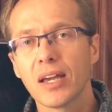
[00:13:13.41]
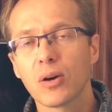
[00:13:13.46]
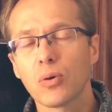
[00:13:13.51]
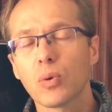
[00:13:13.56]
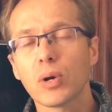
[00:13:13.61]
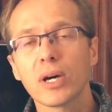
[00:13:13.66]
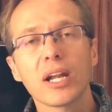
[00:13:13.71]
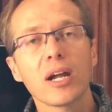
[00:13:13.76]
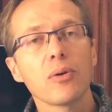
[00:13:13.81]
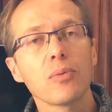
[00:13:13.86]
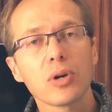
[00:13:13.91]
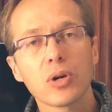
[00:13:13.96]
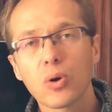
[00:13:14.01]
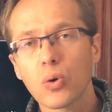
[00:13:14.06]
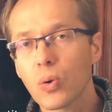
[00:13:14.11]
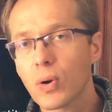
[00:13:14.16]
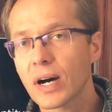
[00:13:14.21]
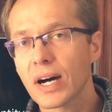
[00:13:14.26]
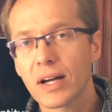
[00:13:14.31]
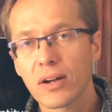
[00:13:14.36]
what I
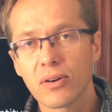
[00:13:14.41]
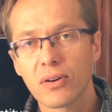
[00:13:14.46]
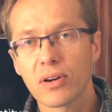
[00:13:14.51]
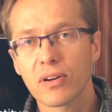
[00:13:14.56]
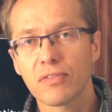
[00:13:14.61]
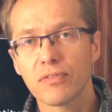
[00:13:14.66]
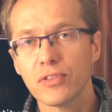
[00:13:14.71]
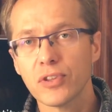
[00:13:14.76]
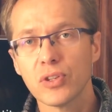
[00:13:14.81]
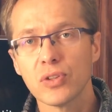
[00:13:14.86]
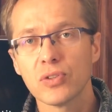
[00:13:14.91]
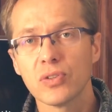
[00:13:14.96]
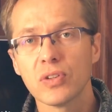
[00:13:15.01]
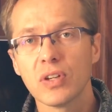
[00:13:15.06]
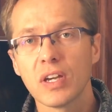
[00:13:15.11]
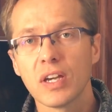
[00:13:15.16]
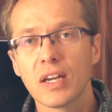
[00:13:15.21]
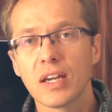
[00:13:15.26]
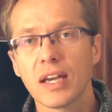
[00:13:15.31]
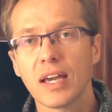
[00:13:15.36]
require of you,
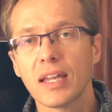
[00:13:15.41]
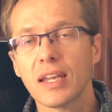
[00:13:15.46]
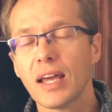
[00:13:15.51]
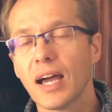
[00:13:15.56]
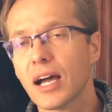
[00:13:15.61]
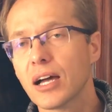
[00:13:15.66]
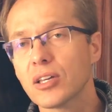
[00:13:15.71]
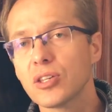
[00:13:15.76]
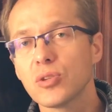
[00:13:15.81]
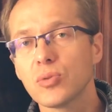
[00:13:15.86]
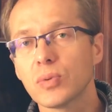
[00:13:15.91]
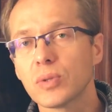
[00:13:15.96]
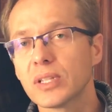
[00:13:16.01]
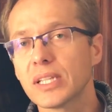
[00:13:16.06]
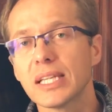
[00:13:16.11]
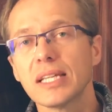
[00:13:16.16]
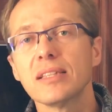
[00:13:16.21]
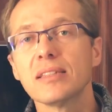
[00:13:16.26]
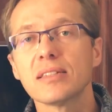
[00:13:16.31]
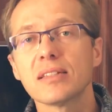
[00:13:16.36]
and how you will
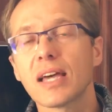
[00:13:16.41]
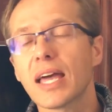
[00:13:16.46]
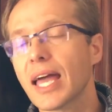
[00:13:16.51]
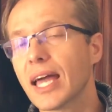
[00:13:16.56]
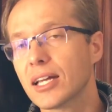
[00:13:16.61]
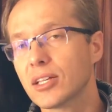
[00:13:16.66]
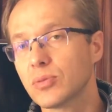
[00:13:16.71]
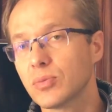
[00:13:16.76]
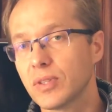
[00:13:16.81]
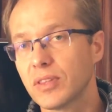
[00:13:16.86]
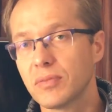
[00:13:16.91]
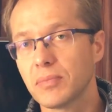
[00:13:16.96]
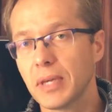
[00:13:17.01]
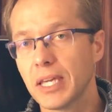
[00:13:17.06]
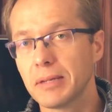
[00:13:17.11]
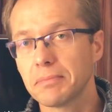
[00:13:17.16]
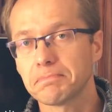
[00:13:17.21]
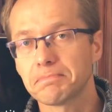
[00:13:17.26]
interact with me.